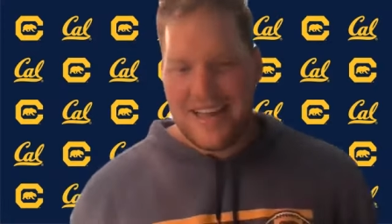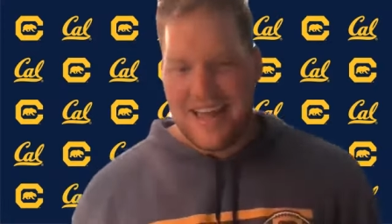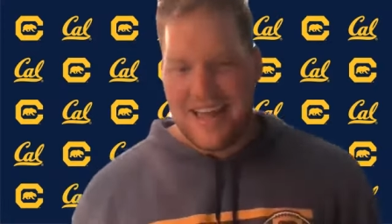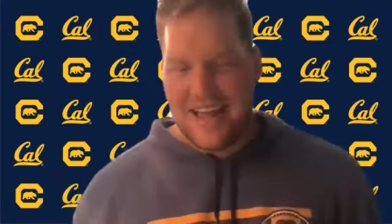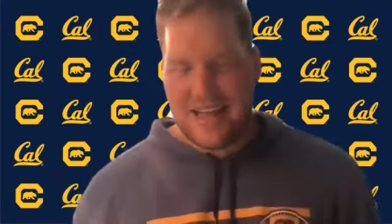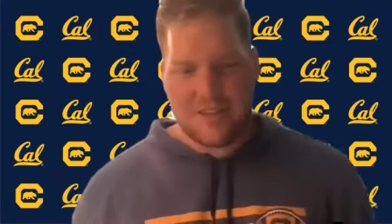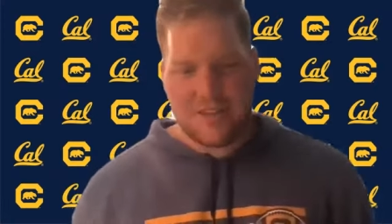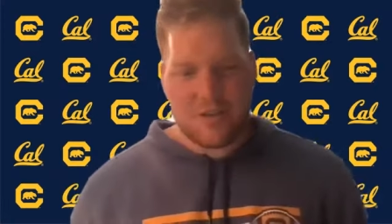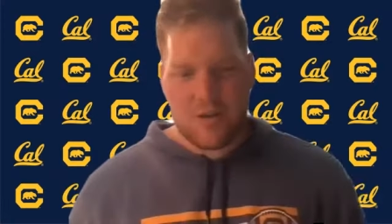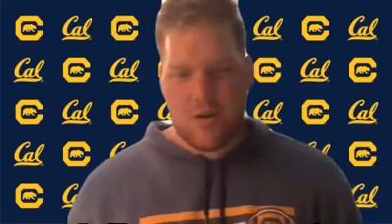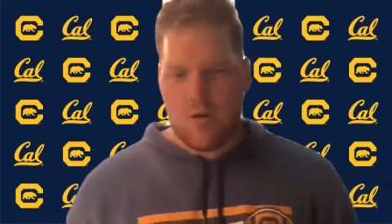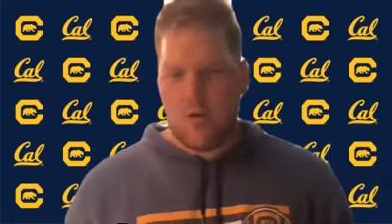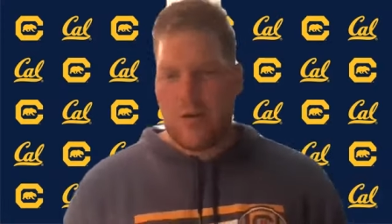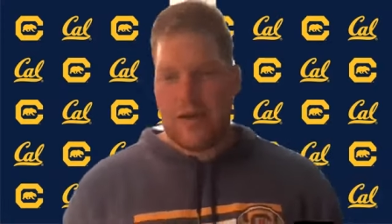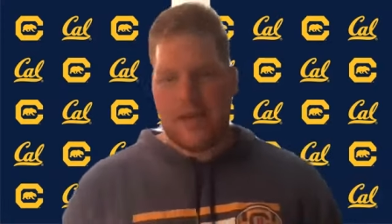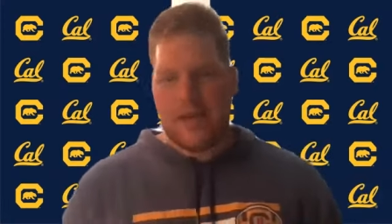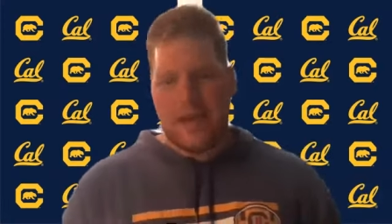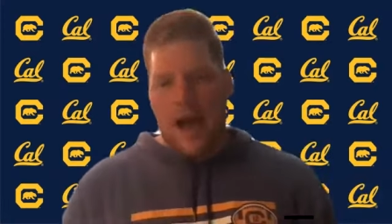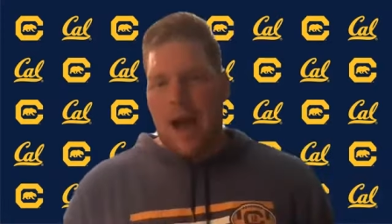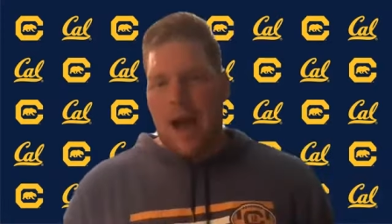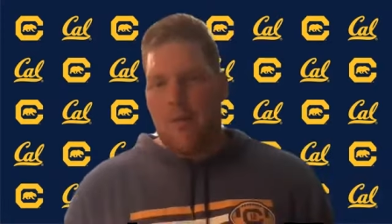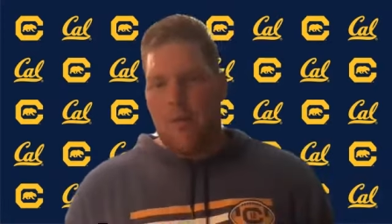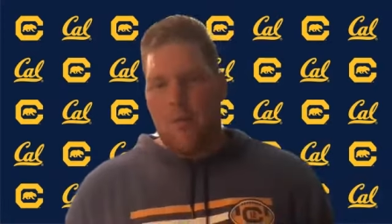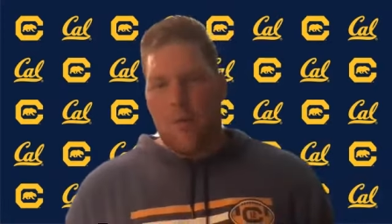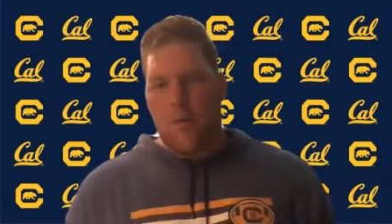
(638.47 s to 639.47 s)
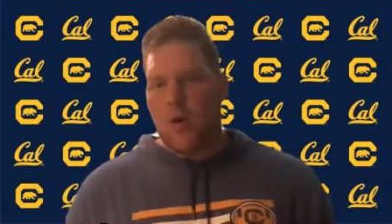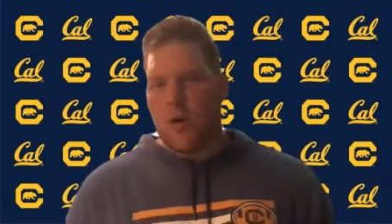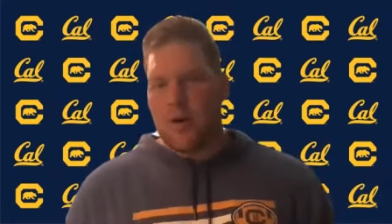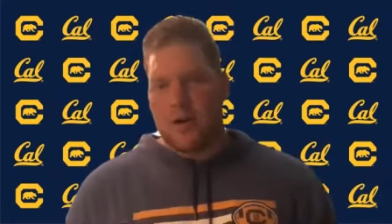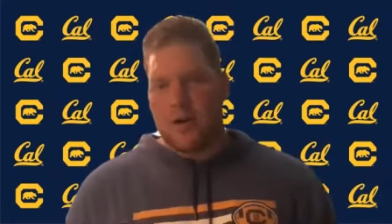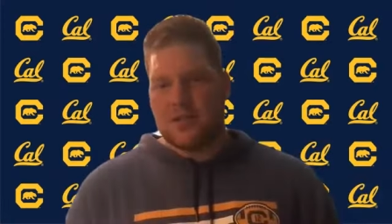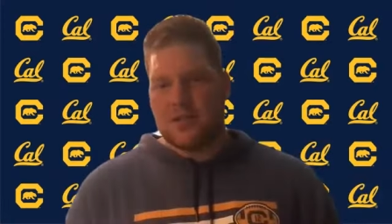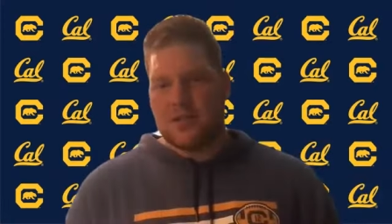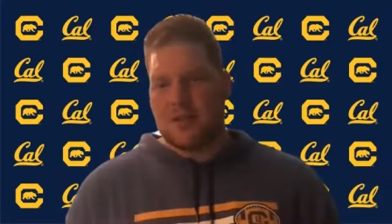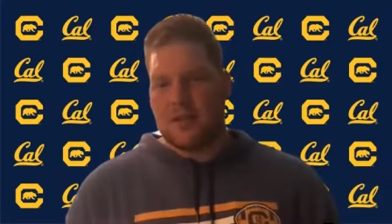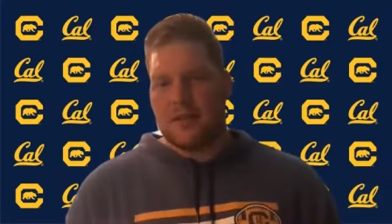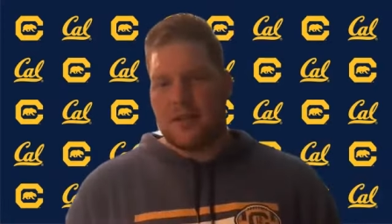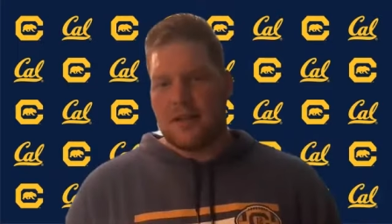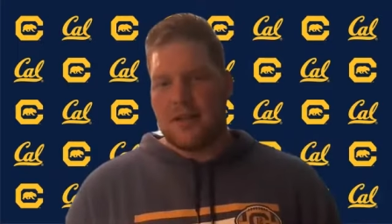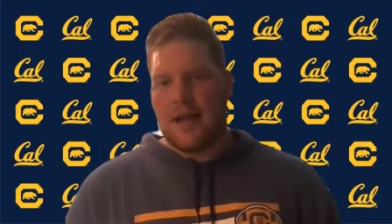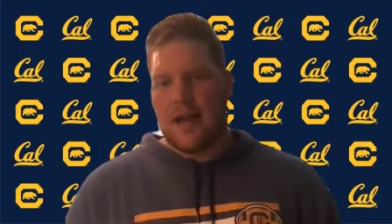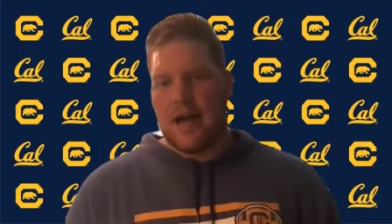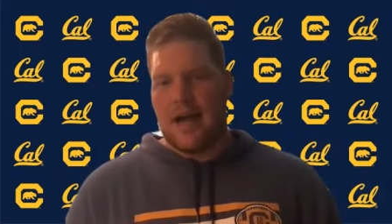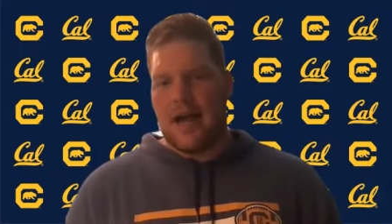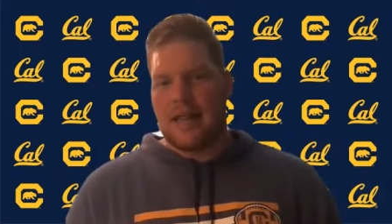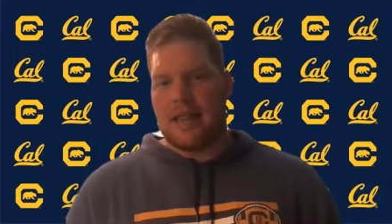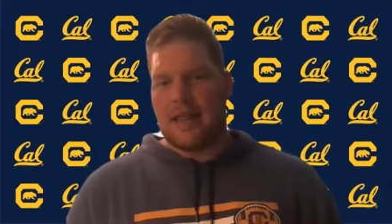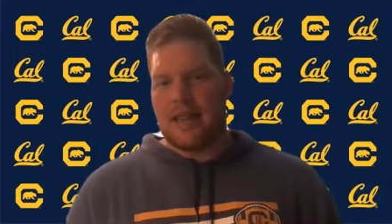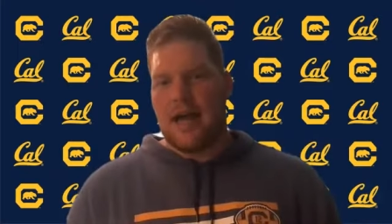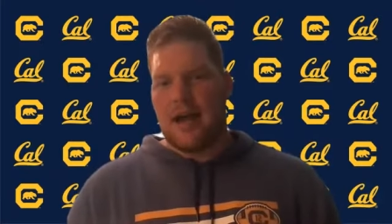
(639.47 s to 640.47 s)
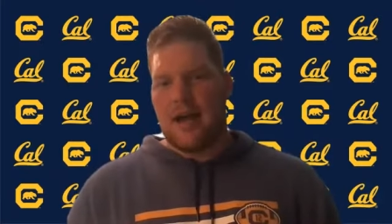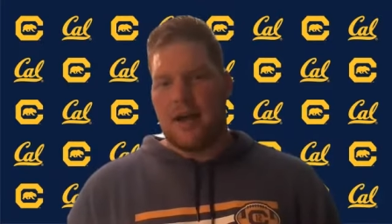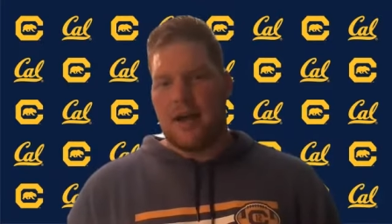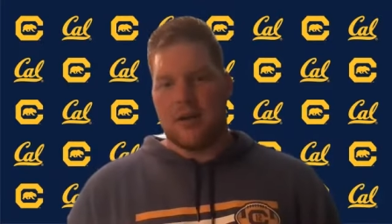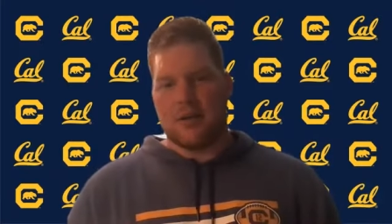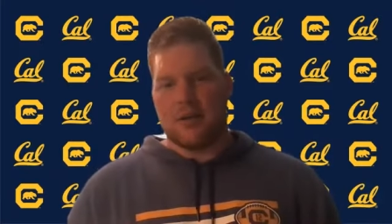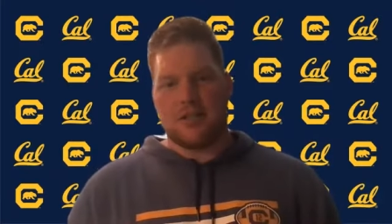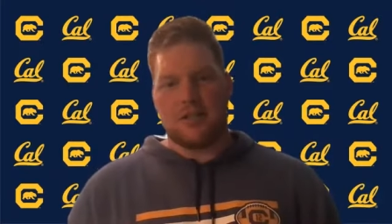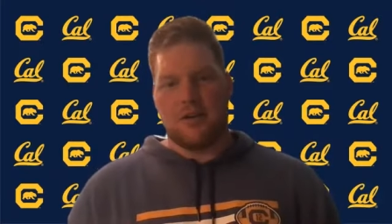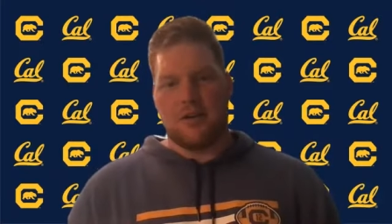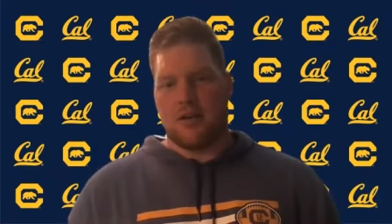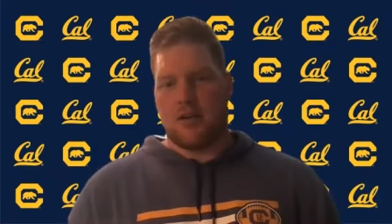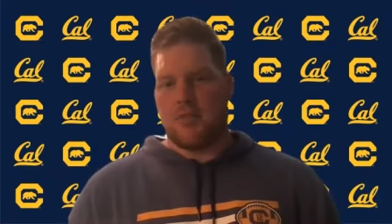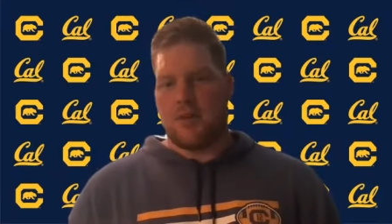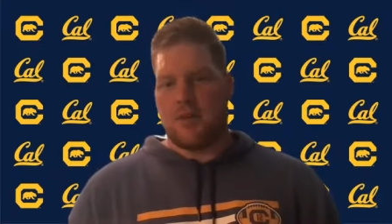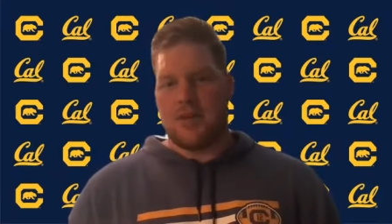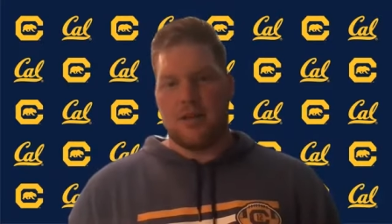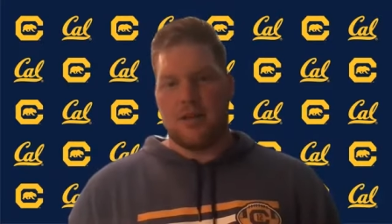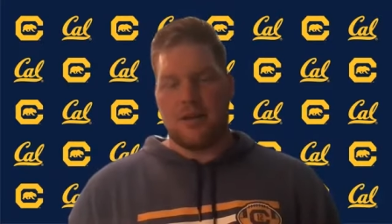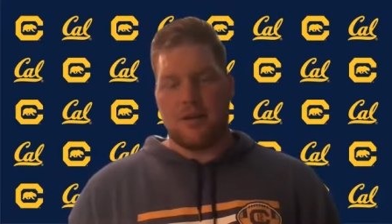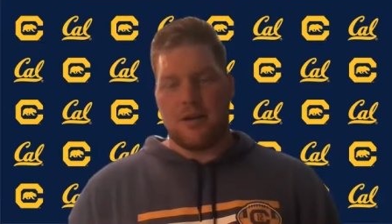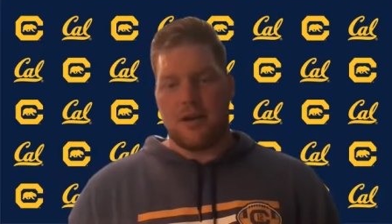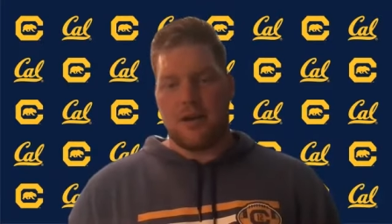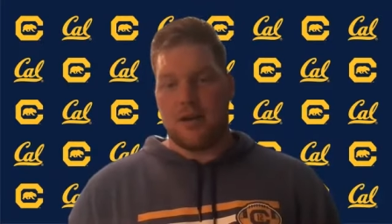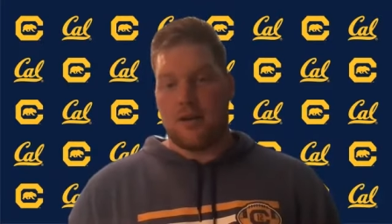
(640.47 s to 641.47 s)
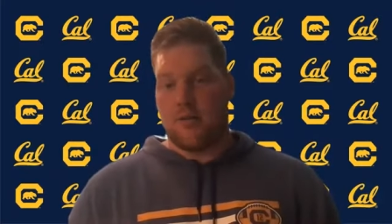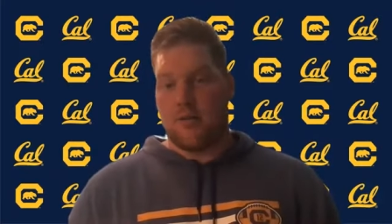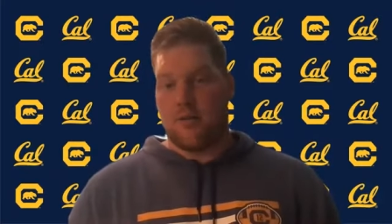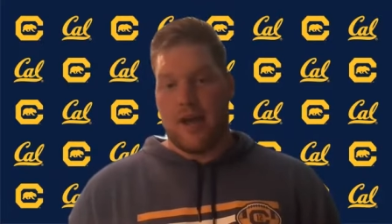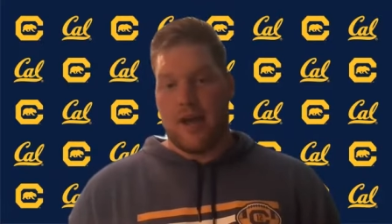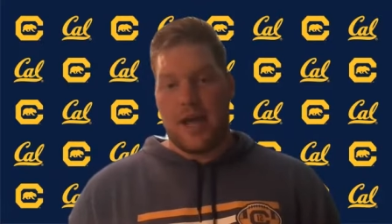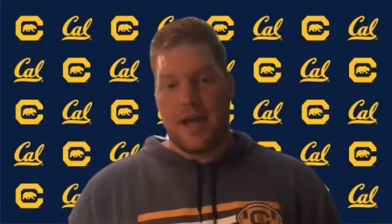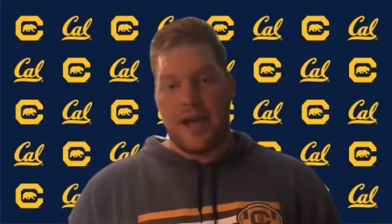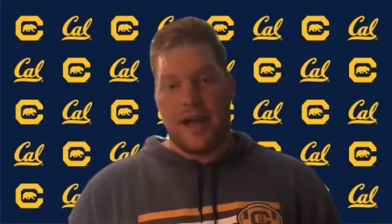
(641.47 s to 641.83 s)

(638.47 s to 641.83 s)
And so we got Warriors on the line that are still going to be great.